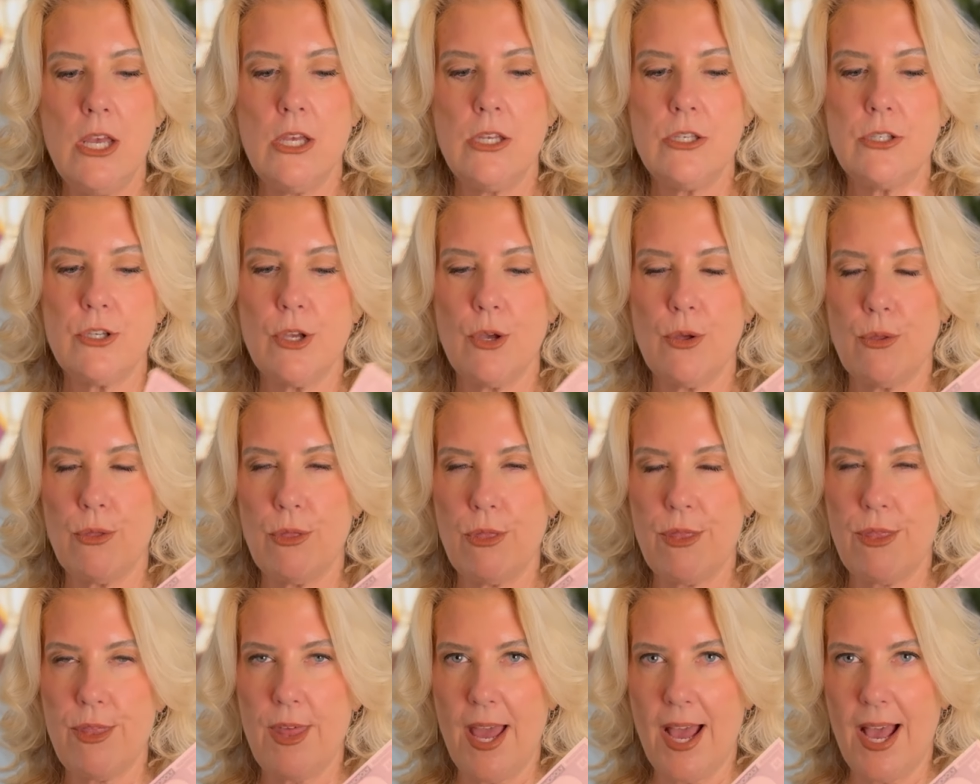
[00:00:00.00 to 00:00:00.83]
So
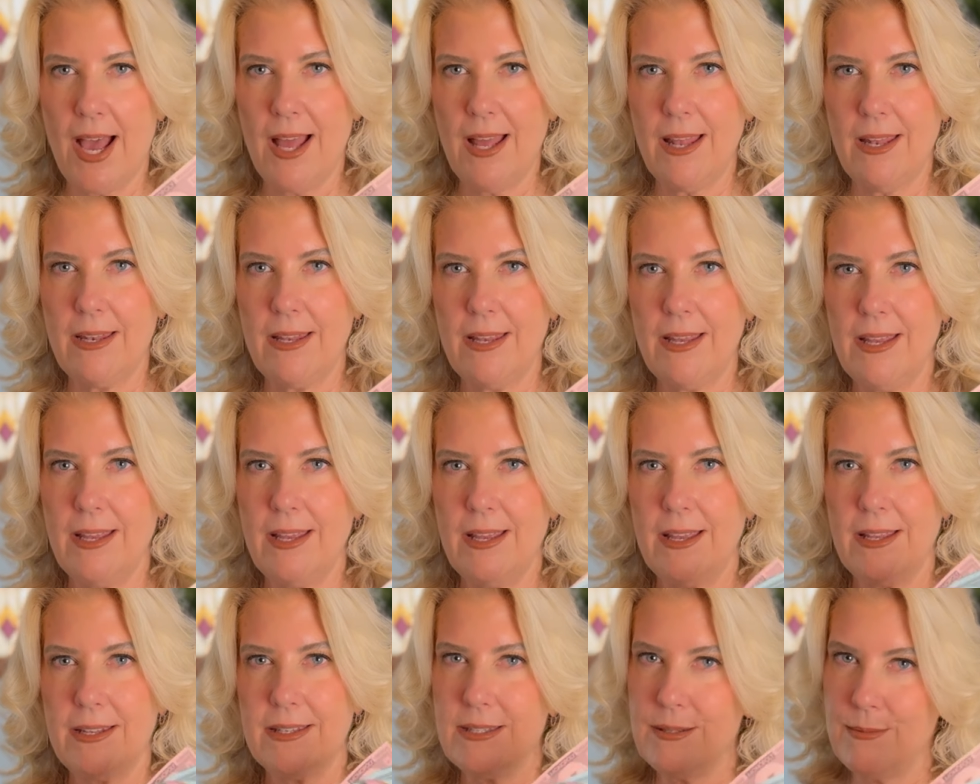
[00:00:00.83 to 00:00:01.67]
that,
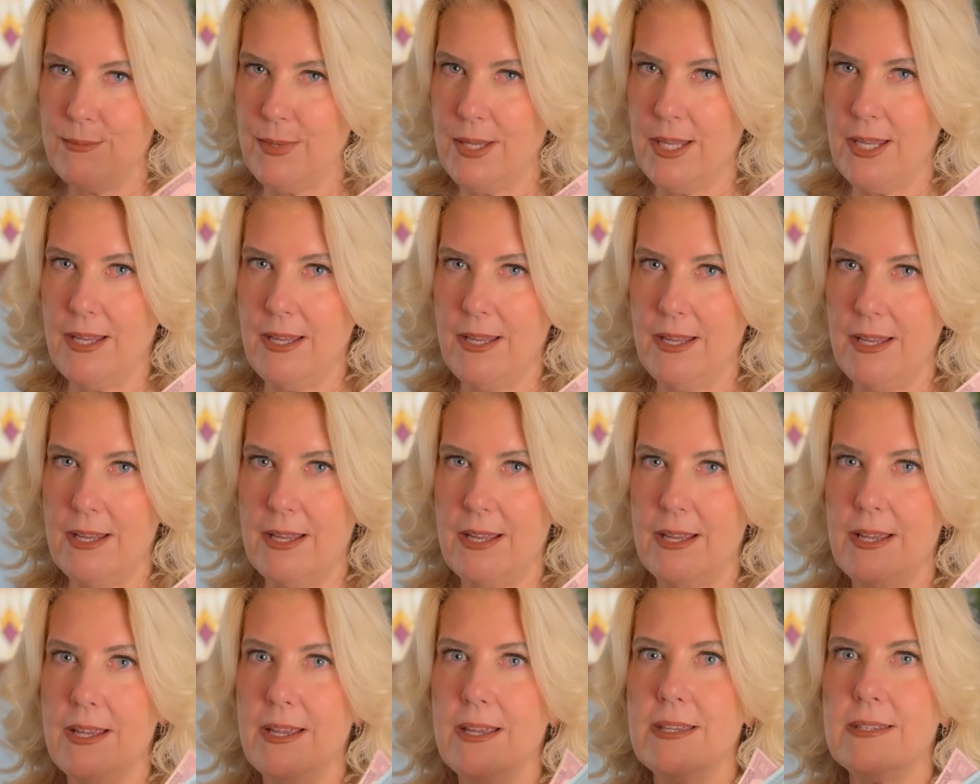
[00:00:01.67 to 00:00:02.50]
to me,
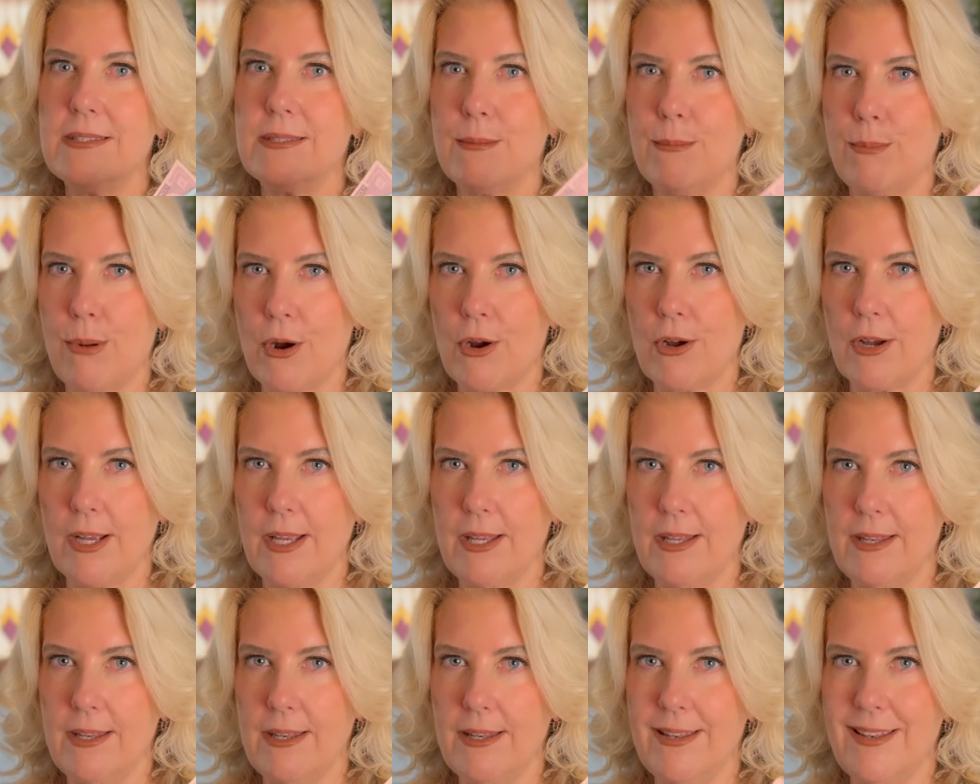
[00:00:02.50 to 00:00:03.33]
is a
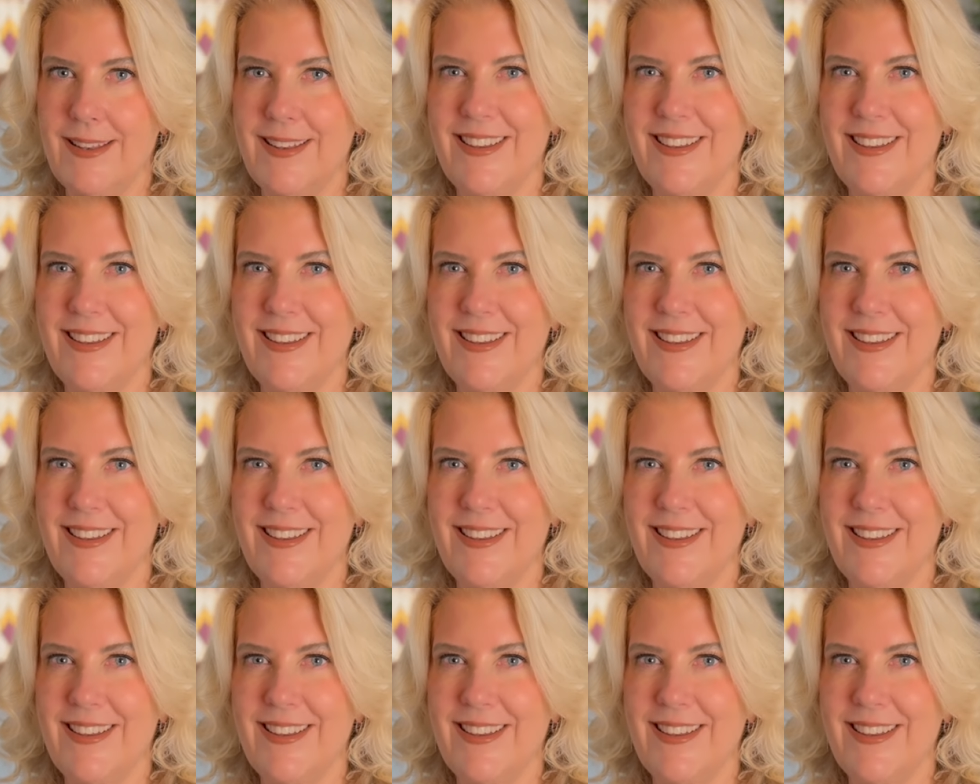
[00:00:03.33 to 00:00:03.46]
bargain.